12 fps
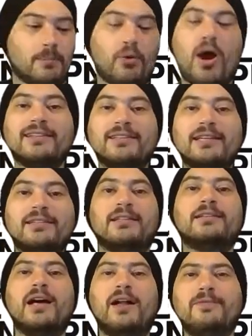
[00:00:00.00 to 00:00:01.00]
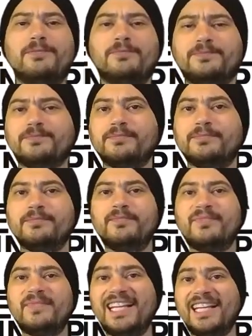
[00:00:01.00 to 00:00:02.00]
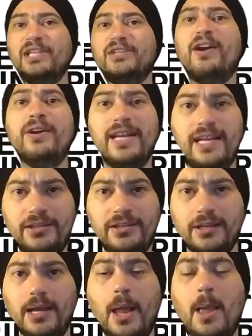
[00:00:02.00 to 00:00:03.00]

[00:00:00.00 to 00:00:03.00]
process itself is very easy.